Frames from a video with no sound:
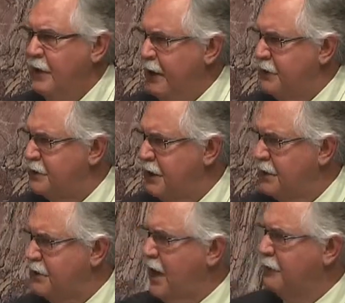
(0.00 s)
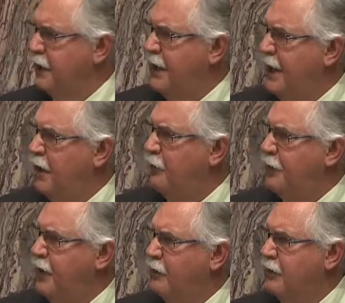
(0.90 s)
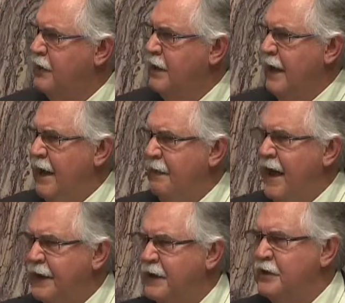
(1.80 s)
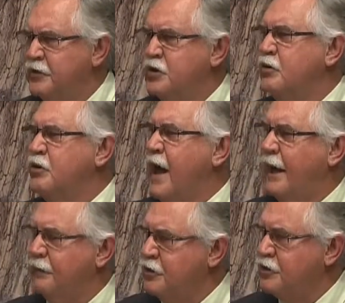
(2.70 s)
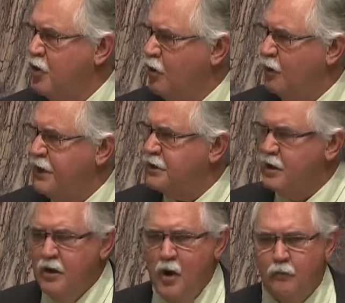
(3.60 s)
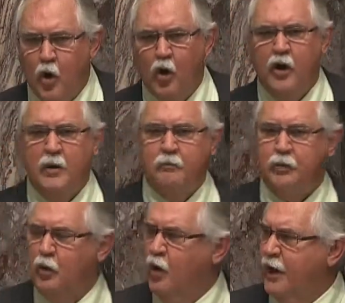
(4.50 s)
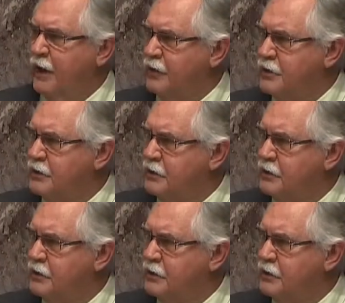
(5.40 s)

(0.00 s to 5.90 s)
and says, I'm going to help out. And they can do that. There's no reason more employers.